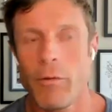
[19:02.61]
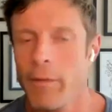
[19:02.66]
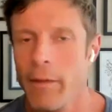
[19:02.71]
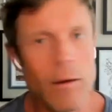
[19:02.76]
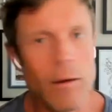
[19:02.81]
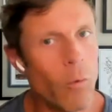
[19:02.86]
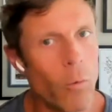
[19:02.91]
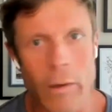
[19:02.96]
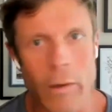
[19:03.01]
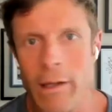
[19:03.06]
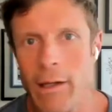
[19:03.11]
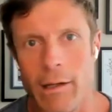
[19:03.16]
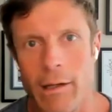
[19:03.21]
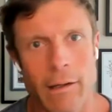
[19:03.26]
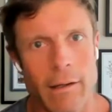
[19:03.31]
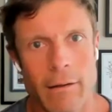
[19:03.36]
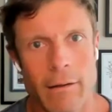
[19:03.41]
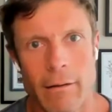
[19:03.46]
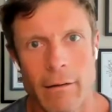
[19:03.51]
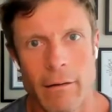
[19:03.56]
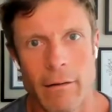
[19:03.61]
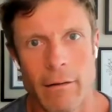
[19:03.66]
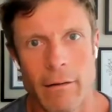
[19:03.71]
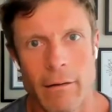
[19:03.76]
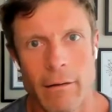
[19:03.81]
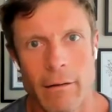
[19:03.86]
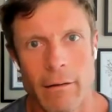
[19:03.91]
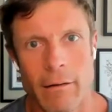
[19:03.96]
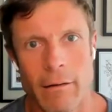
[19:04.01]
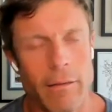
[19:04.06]
within a week,
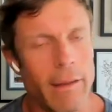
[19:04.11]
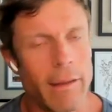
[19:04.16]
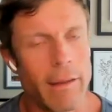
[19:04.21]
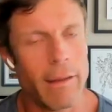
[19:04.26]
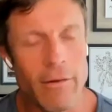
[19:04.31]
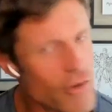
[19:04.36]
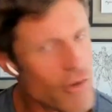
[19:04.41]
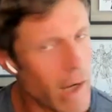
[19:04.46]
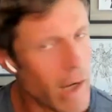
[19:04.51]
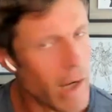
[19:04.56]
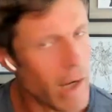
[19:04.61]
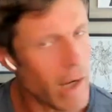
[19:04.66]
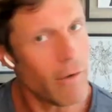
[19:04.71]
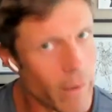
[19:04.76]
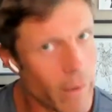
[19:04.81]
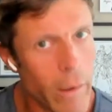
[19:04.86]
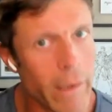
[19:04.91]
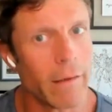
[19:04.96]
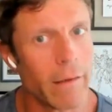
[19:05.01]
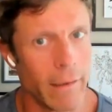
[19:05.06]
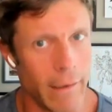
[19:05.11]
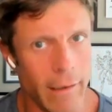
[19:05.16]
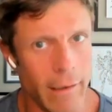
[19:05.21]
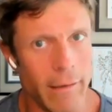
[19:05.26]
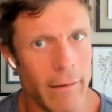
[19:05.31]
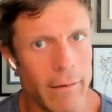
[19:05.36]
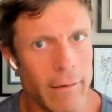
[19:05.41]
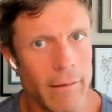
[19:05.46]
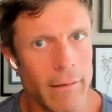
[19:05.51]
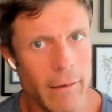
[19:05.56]
things change very
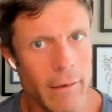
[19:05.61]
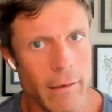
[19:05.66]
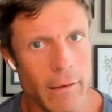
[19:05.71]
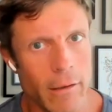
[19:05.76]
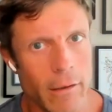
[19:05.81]
quickly.